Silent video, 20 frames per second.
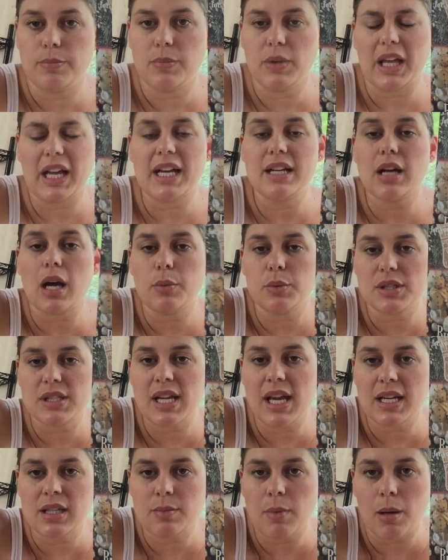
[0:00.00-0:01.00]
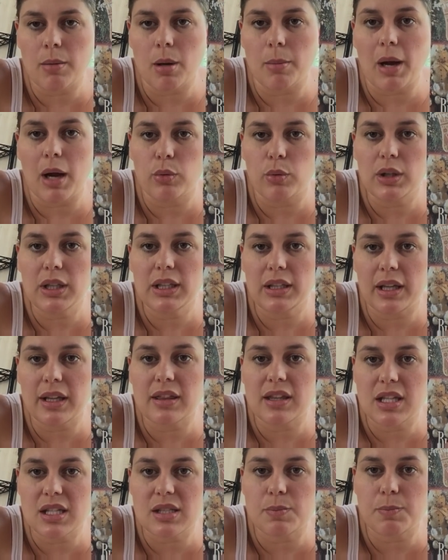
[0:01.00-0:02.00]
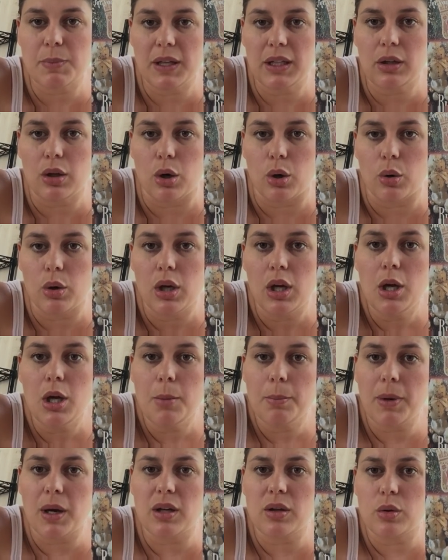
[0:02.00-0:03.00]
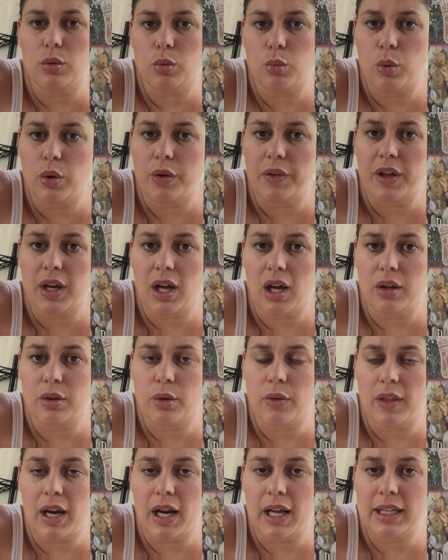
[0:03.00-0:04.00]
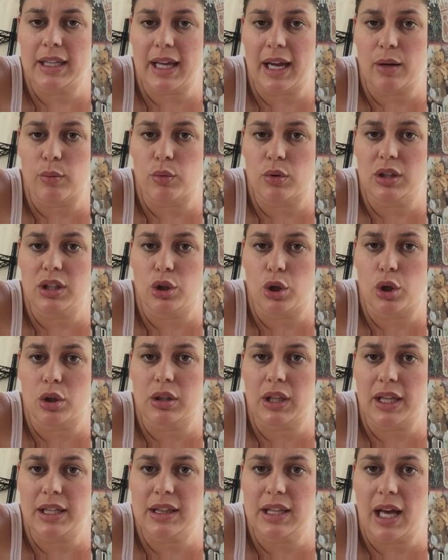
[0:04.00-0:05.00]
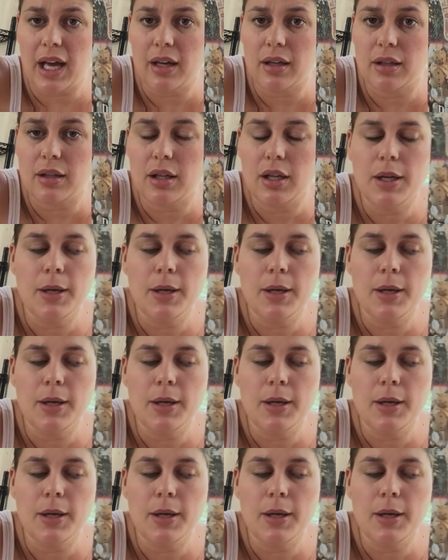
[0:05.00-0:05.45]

like I was saying to my mom, I really like this pillow, but will the color that I get really look like that?